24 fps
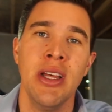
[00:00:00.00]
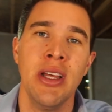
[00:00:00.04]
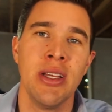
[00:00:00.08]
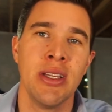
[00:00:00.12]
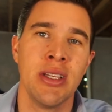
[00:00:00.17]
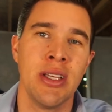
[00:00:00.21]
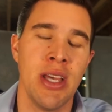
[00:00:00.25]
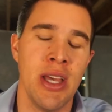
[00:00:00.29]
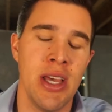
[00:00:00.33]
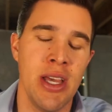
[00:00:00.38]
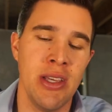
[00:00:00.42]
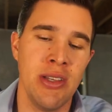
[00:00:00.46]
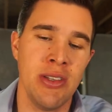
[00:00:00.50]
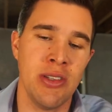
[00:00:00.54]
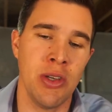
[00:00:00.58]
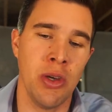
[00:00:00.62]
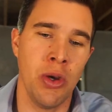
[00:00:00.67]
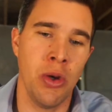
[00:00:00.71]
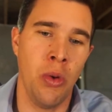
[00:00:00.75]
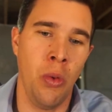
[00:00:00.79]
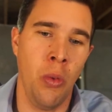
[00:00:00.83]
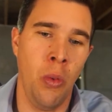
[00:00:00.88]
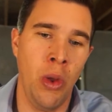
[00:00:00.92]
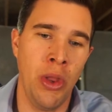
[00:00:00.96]
Okay,
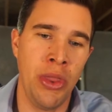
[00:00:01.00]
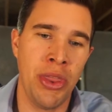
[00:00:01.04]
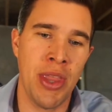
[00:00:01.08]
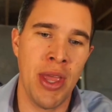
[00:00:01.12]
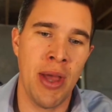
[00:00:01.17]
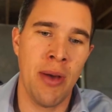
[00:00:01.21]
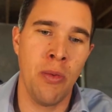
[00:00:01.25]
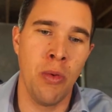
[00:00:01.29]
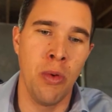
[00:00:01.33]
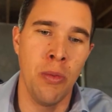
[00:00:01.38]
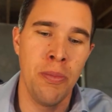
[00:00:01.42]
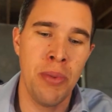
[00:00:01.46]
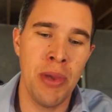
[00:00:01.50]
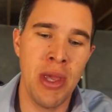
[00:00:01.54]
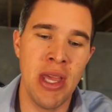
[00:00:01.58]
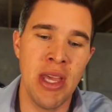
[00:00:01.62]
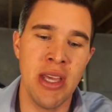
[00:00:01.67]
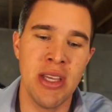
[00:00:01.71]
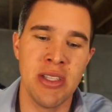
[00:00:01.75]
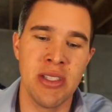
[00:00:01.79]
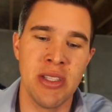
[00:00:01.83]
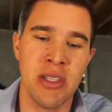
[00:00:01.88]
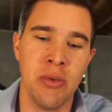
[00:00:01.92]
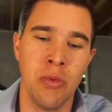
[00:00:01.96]
so what that will be
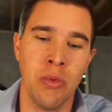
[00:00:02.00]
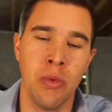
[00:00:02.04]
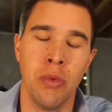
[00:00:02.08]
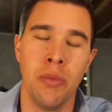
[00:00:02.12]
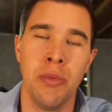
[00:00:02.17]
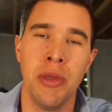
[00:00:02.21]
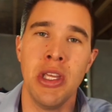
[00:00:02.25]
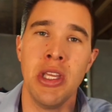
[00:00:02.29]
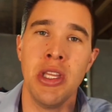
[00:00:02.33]
is it will be